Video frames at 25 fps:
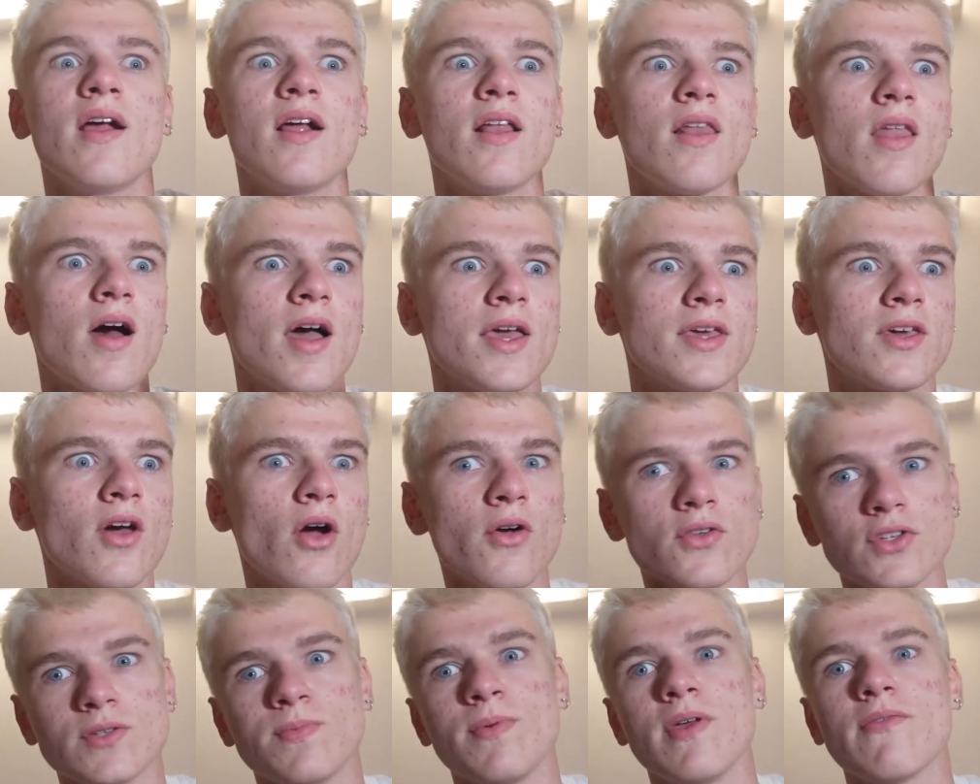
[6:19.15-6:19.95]
like
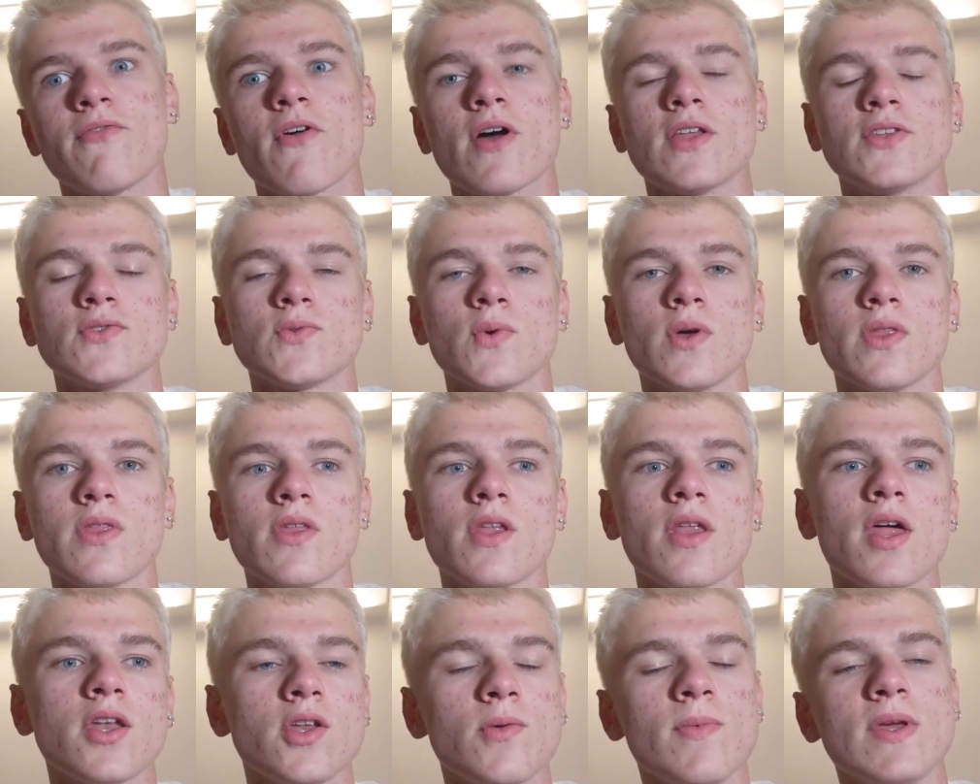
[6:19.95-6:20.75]
going to be friends with
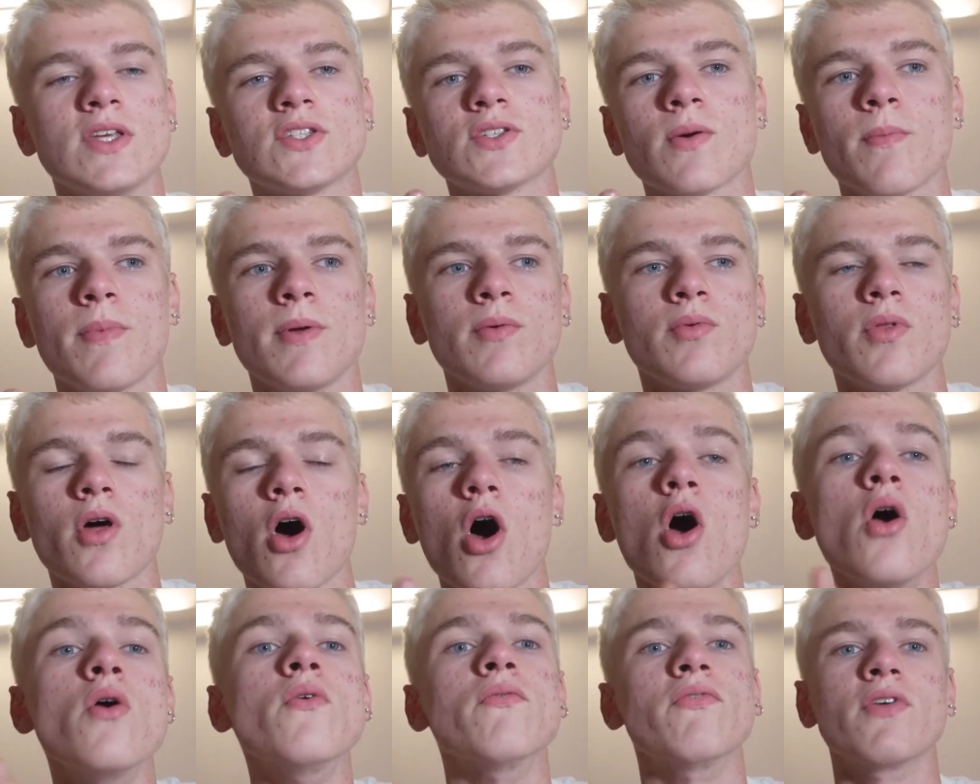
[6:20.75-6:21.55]
and then you meet some people that
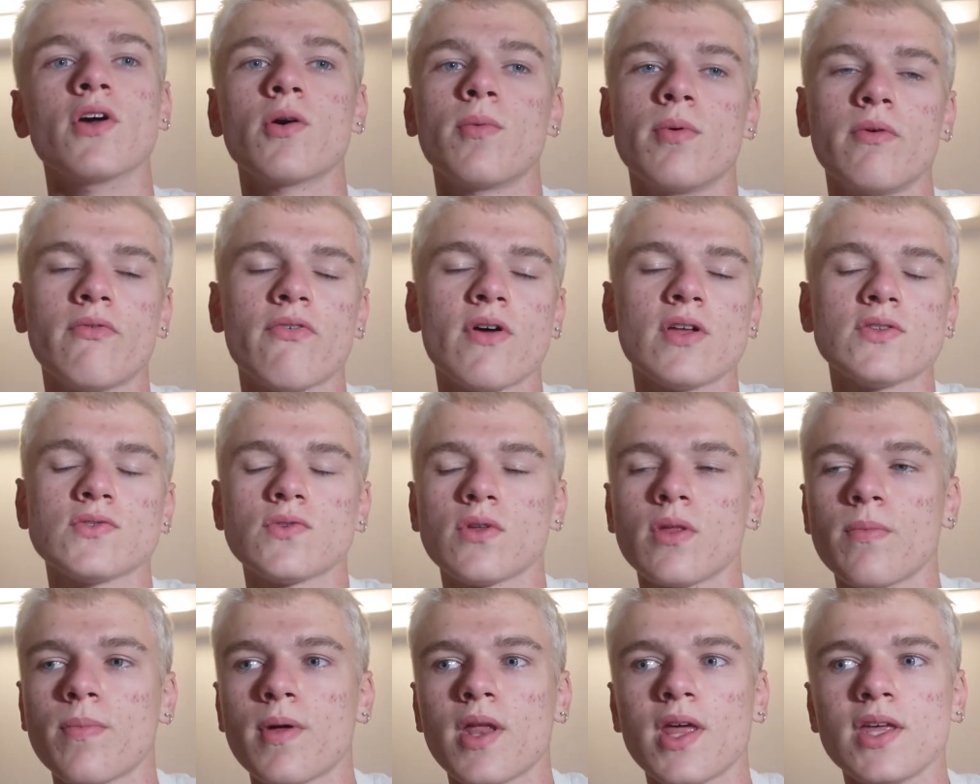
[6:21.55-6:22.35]
hopefully you'll be friends
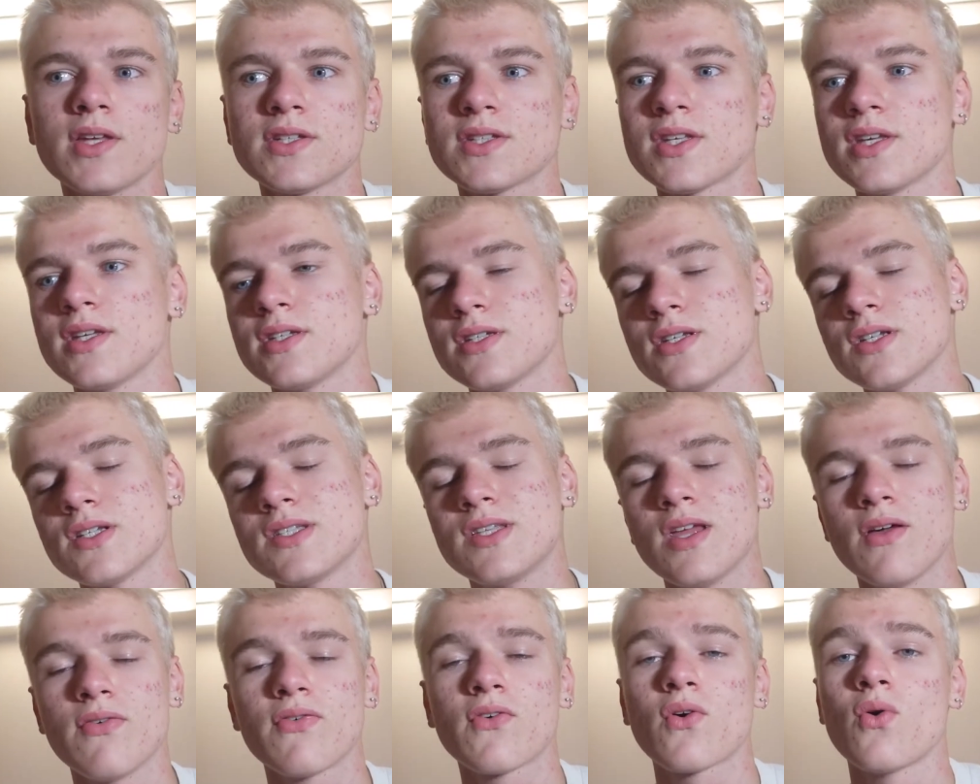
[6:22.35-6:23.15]
with but it's, it's just
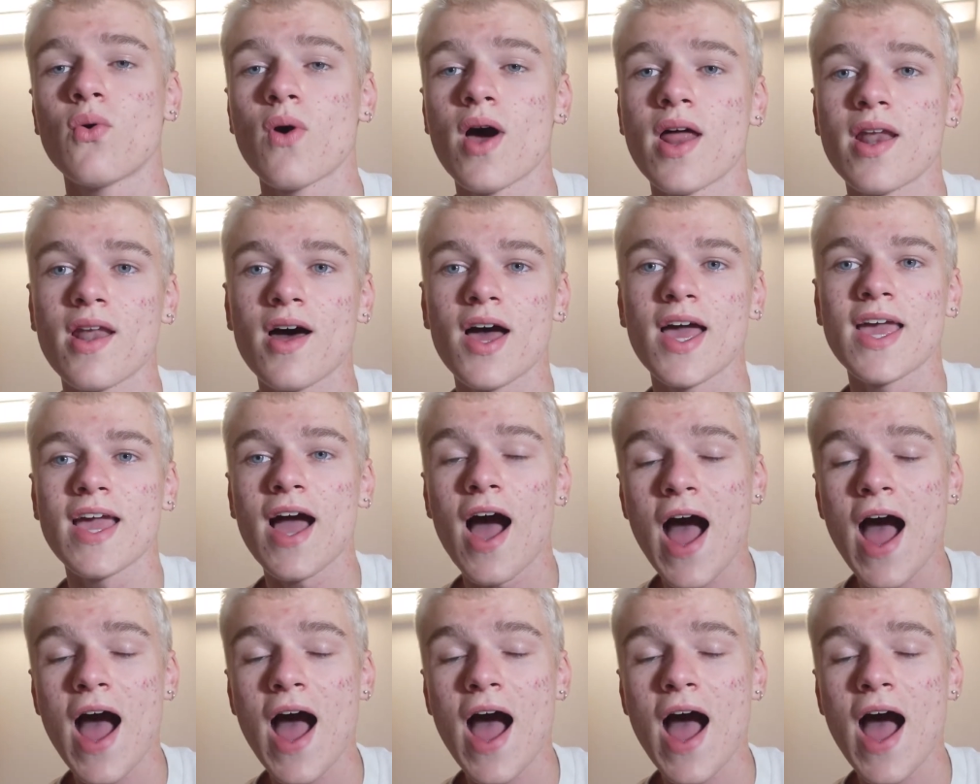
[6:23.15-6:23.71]
difficult and like